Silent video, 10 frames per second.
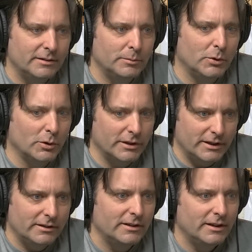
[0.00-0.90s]

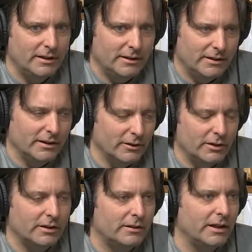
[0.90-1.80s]
Boldy,
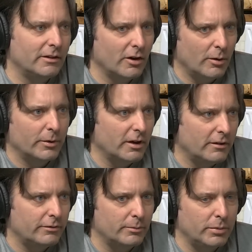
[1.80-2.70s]
you can take your helmet off for